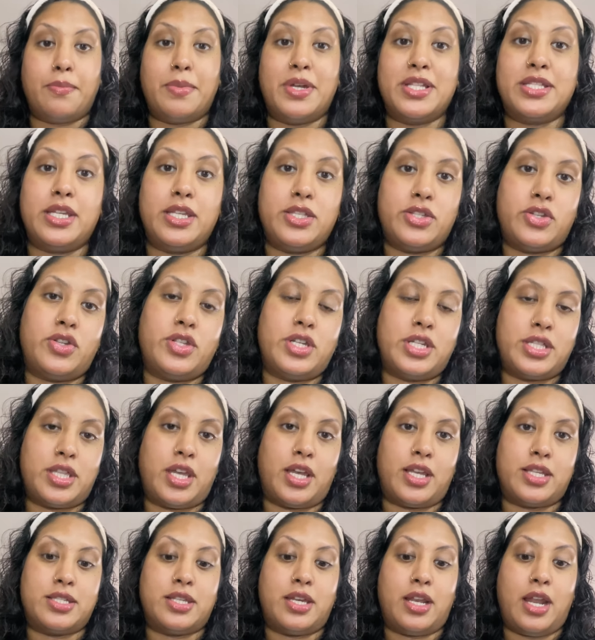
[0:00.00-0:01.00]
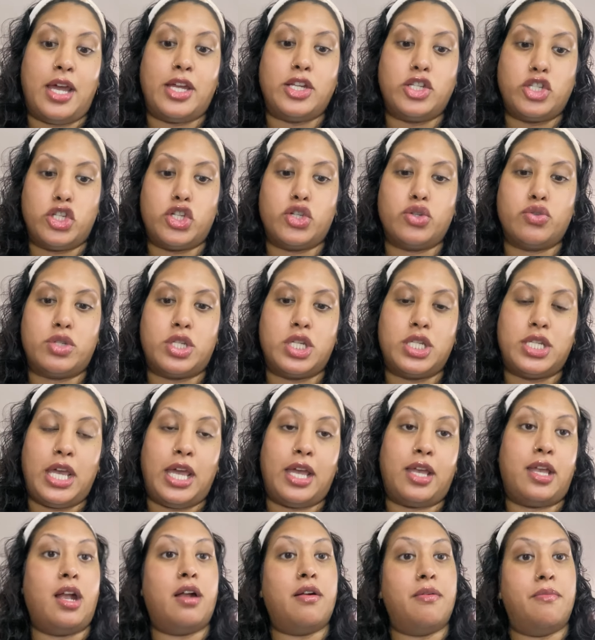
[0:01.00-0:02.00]
but these are the things that I do to
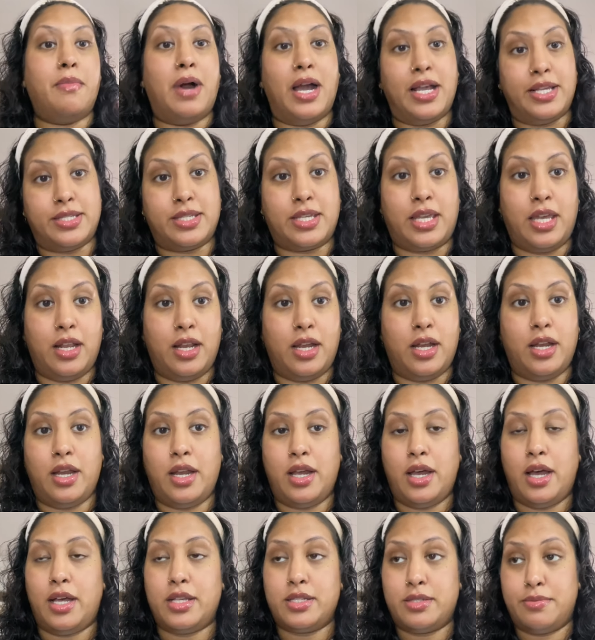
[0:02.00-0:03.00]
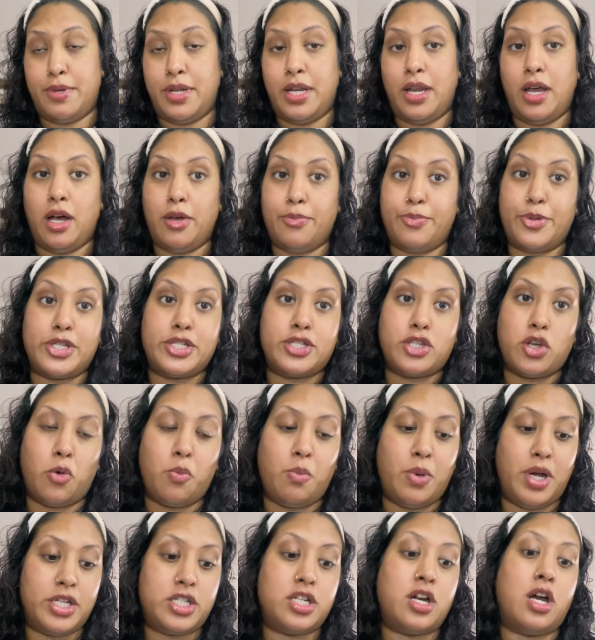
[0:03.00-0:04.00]
take care of my skin, and it has been helping so much.